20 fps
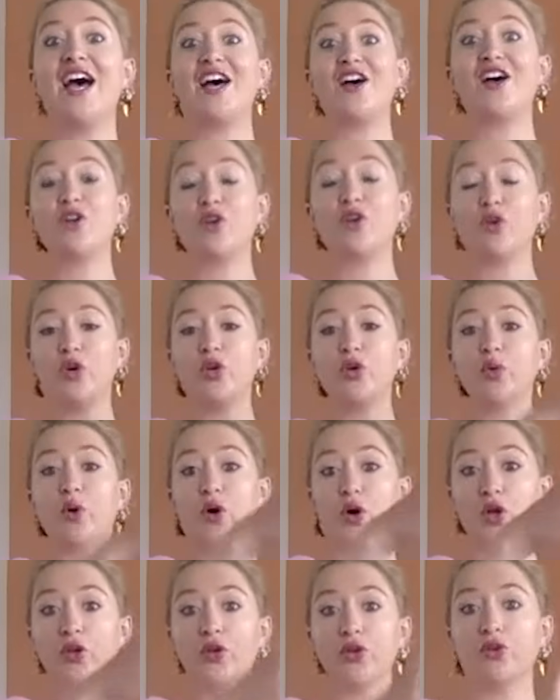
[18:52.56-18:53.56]
Or who
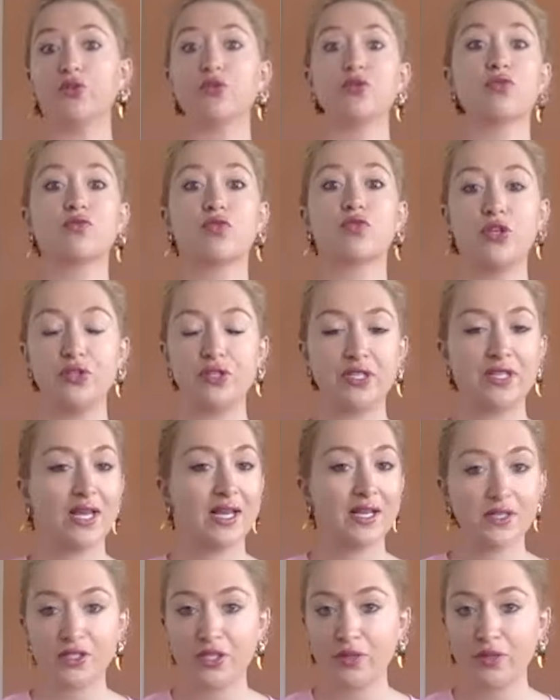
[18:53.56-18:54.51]
are en route to that.